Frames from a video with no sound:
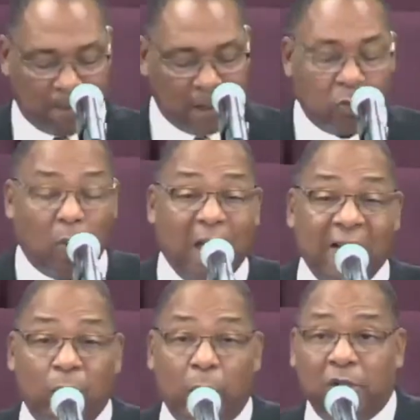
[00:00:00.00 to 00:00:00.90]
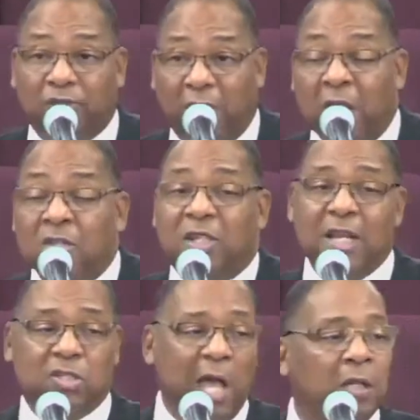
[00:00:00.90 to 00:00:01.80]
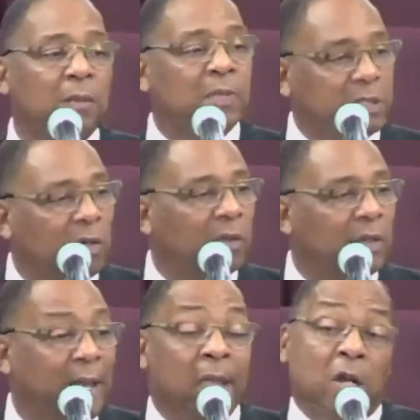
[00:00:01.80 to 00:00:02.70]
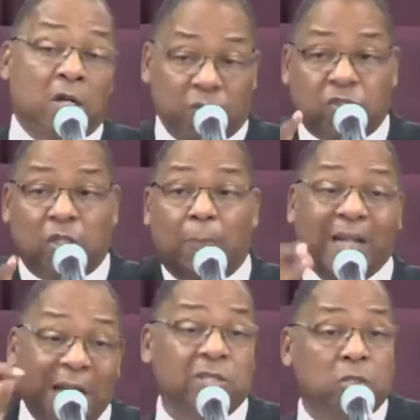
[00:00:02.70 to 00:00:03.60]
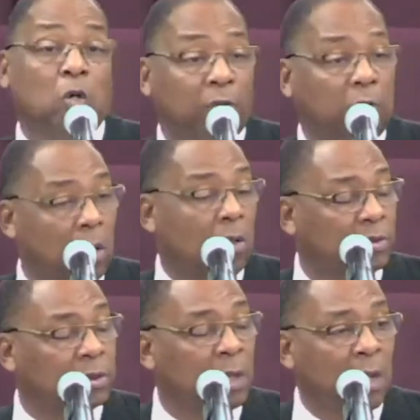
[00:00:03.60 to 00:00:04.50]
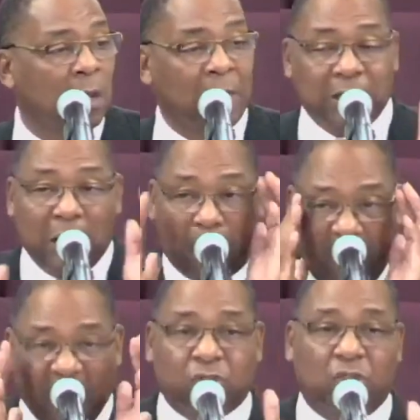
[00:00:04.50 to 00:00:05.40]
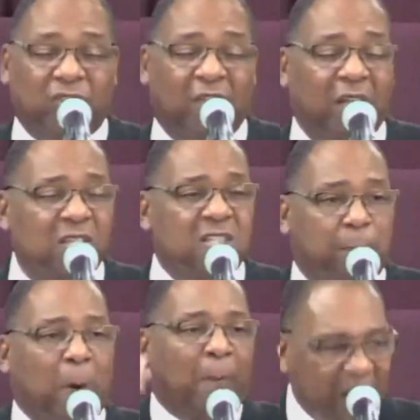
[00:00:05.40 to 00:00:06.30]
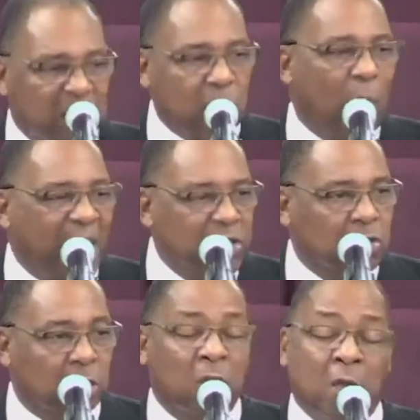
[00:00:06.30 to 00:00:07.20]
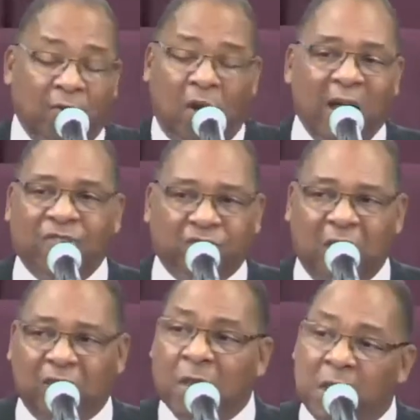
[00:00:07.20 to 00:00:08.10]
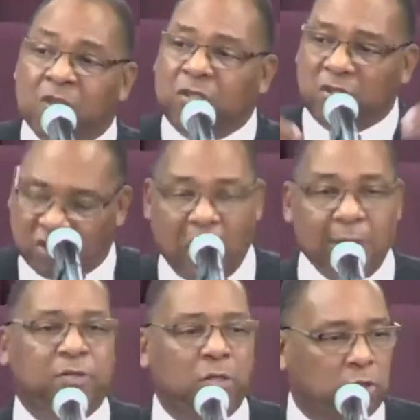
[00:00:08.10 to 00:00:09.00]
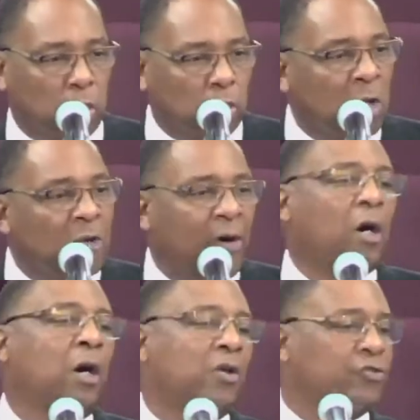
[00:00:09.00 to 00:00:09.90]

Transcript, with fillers: Do I have a witness here? See, that's shouting material there because it should have been us on the cross. But the apostle said he's the perpetuation for our sins. He's the substitute for us.